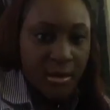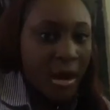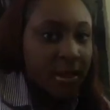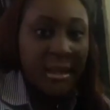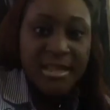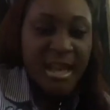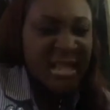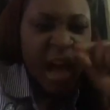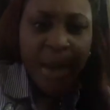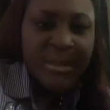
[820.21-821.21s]
all the things
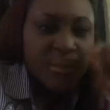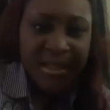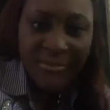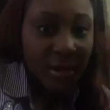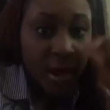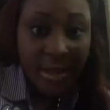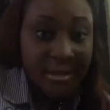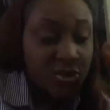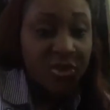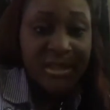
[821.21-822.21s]
that I'm specific on
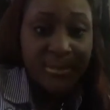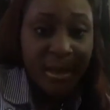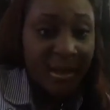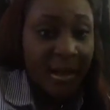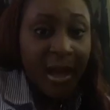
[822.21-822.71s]
it. Trust me.